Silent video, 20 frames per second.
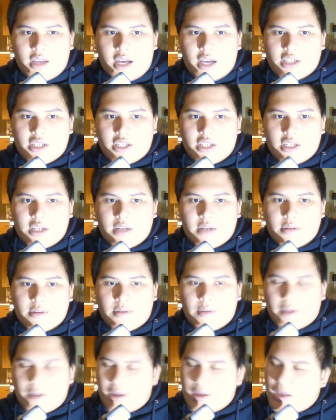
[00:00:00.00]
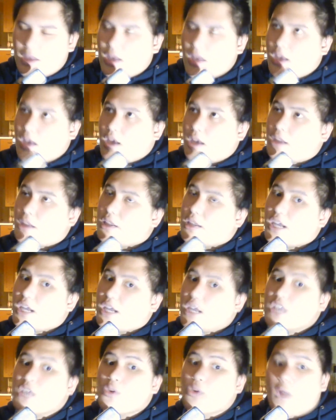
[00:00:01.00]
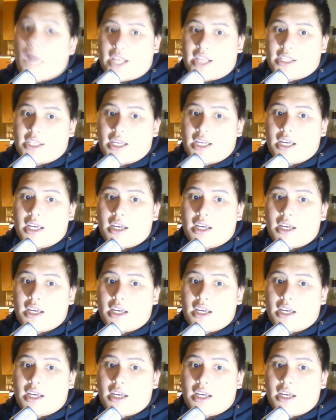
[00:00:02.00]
Akshay hung softly. Not quite.